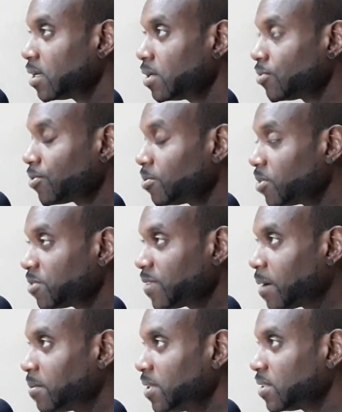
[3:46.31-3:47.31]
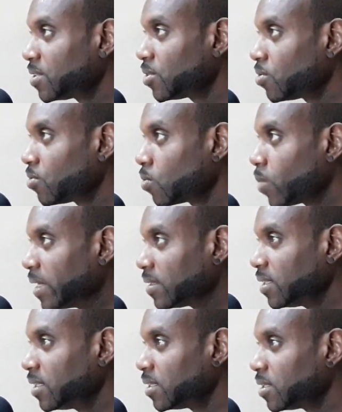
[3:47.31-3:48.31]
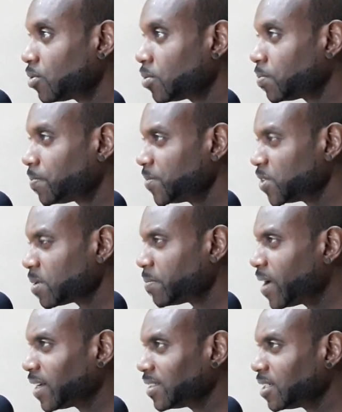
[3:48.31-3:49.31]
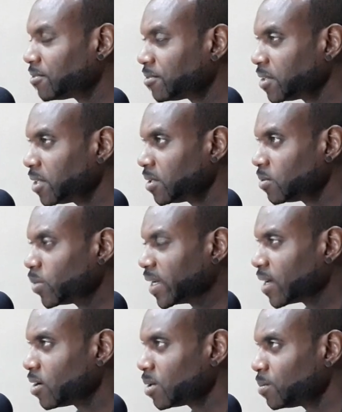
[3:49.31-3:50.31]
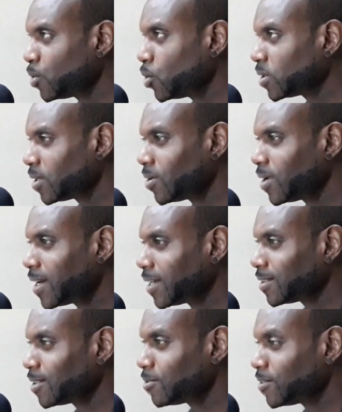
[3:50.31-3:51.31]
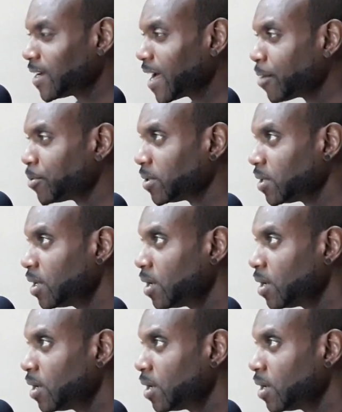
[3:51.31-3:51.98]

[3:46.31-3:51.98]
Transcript: they're from rich families, they're wealthy, they used to party every weekend on the boat and all that stuff, and I would